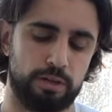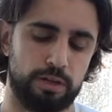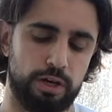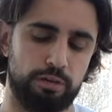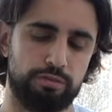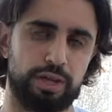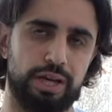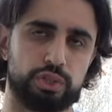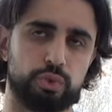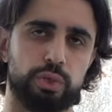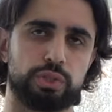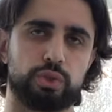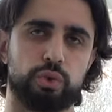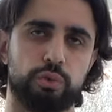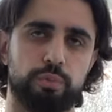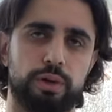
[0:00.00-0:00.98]
of last
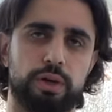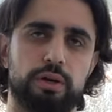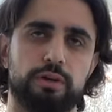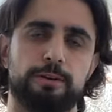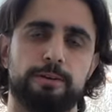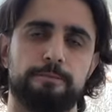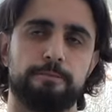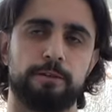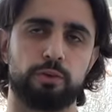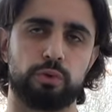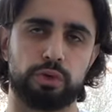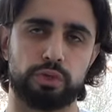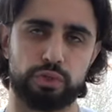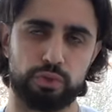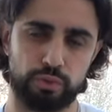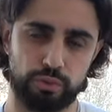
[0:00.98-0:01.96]
week's khutbah in order
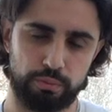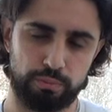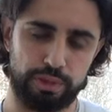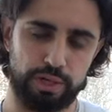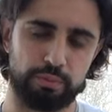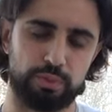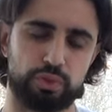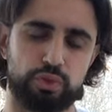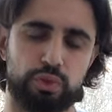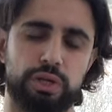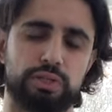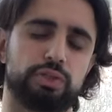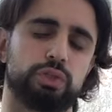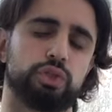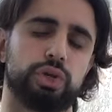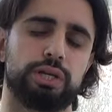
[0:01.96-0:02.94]
to be able
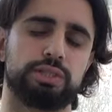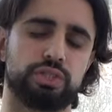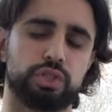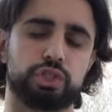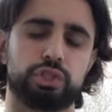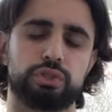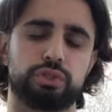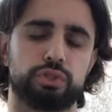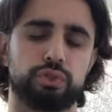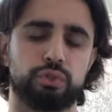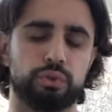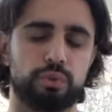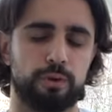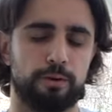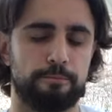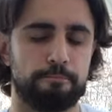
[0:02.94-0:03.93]
to transition
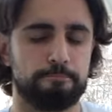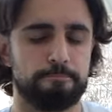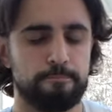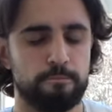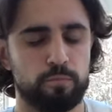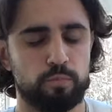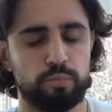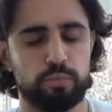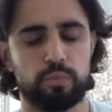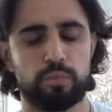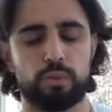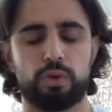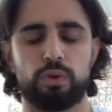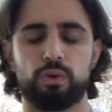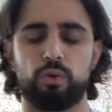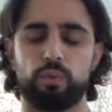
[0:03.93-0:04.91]
to
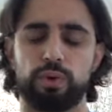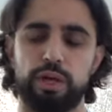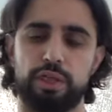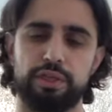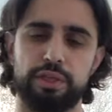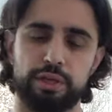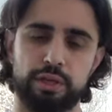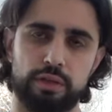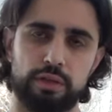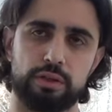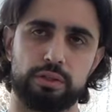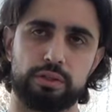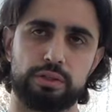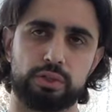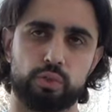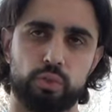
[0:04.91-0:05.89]
what I think
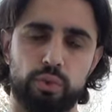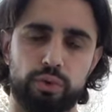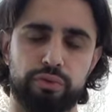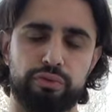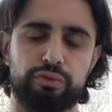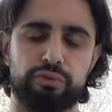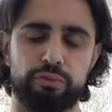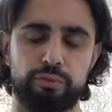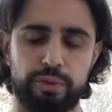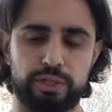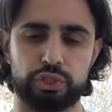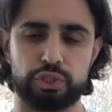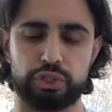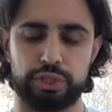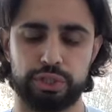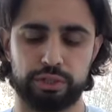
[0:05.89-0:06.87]
is worth
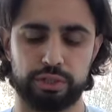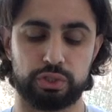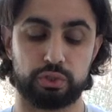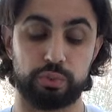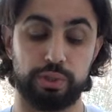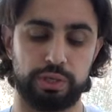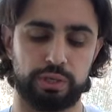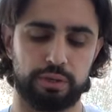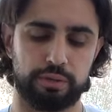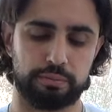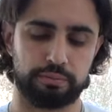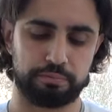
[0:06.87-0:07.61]
mentioning this week.